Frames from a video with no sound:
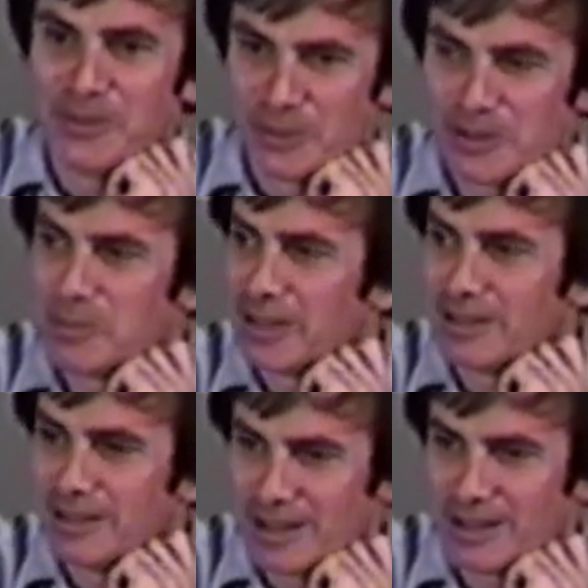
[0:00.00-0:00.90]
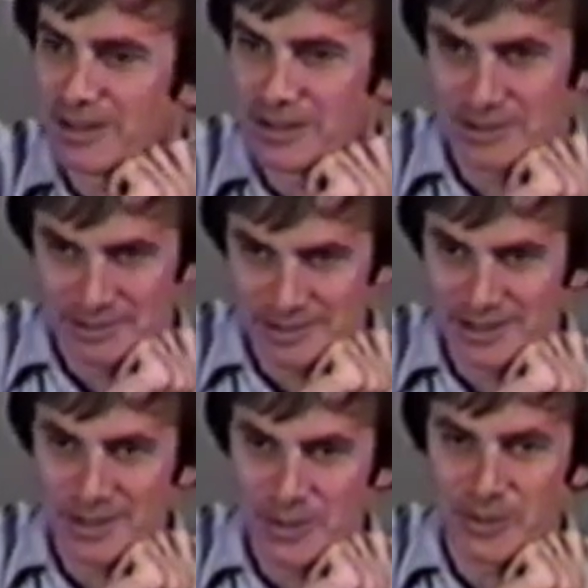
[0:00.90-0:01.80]
with me down to the,
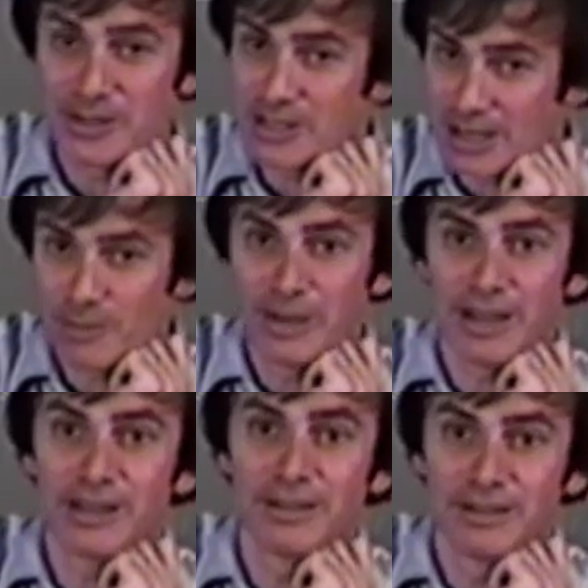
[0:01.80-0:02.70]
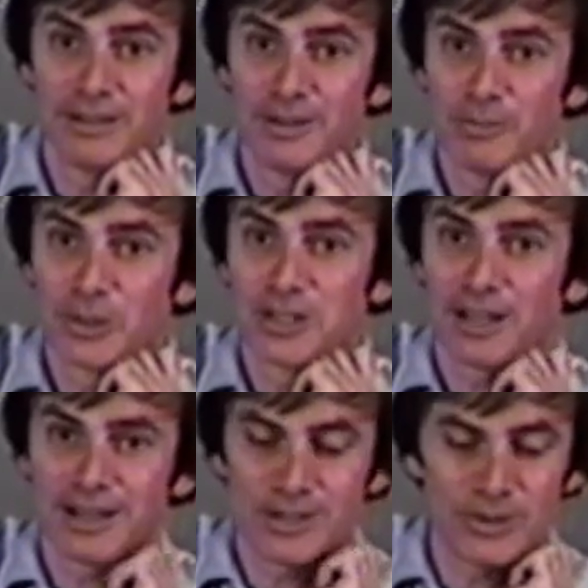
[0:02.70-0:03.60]
the court instead of my other more
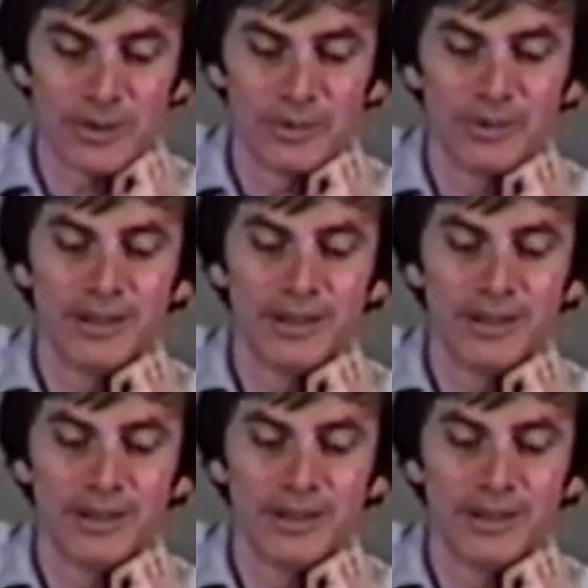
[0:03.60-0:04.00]
tightly strung one.